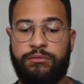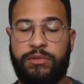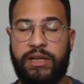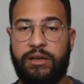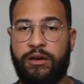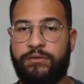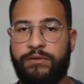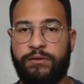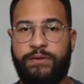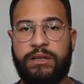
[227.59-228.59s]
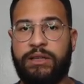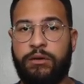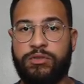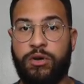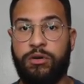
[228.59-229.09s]
they loved the fact that I
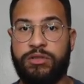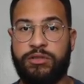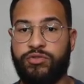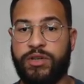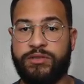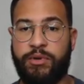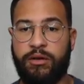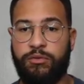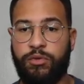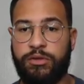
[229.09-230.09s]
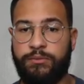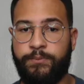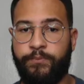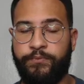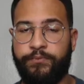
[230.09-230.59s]
was honest and transparent with them,
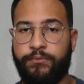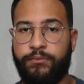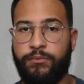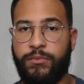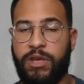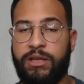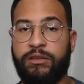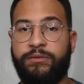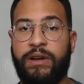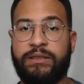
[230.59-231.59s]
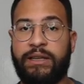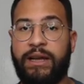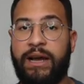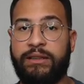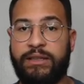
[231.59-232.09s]
and the fact that it
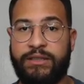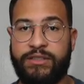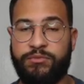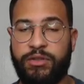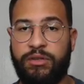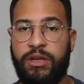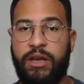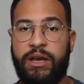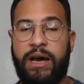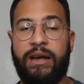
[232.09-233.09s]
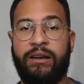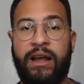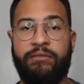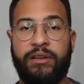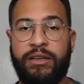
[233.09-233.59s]
had the easement, how to
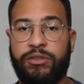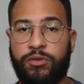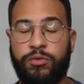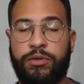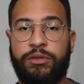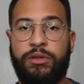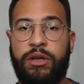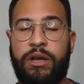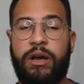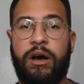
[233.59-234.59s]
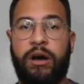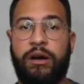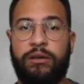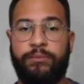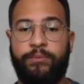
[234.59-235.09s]
navigate through it,
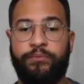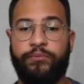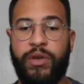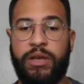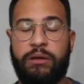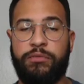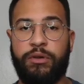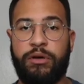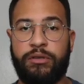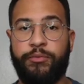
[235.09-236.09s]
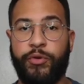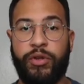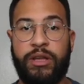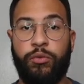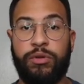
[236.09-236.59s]
being able to
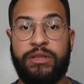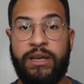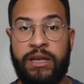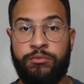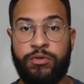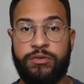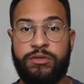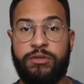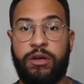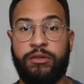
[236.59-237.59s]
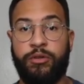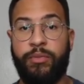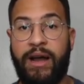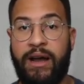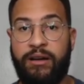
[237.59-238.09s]
communicate with the neighbors on their
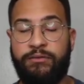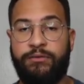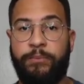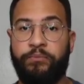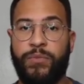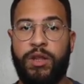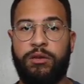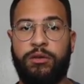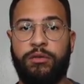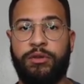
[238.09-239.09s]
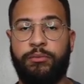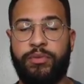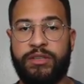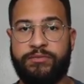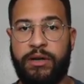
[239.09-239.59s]
behalf. Them
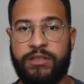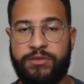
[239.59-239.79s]
being Spanish